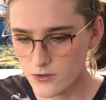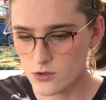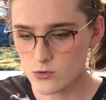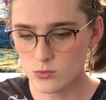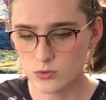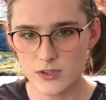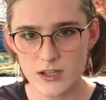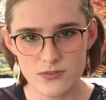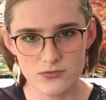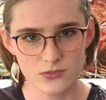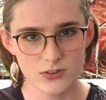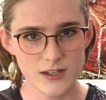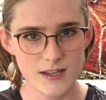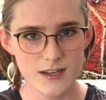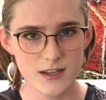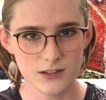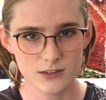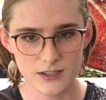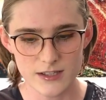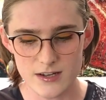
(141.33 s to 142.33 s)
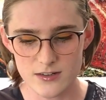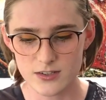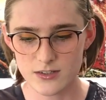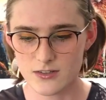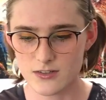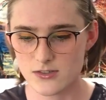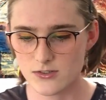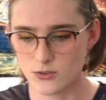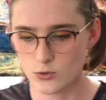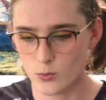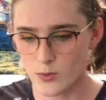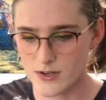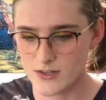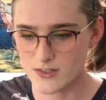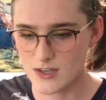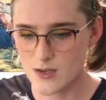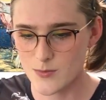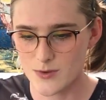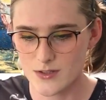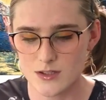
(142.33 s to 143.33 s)
You left leg elitists always
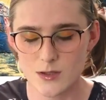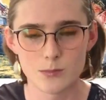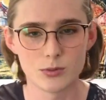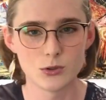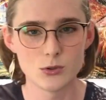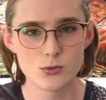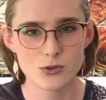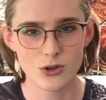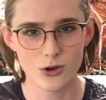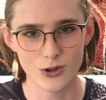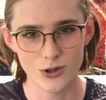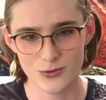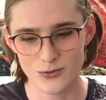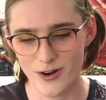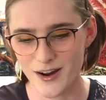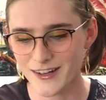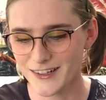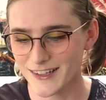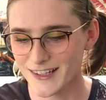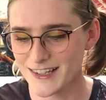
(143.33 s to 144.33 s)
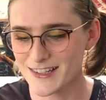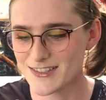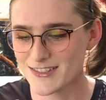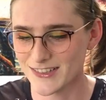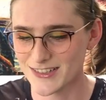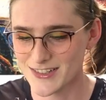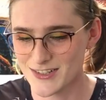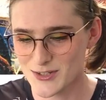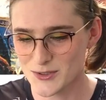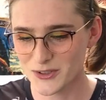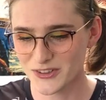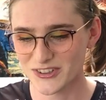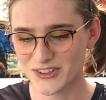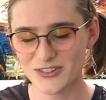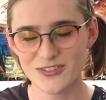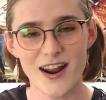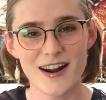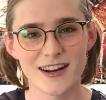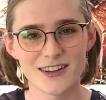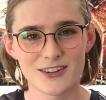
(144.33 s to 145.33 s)
keeping the blue collar right legs under your
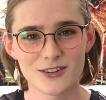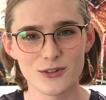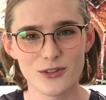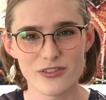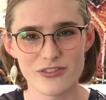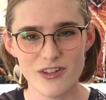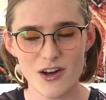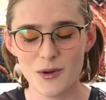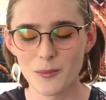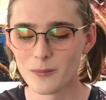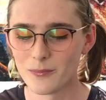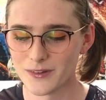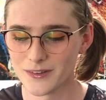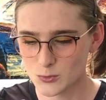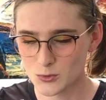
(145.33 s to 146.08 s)
tyrannical thumb.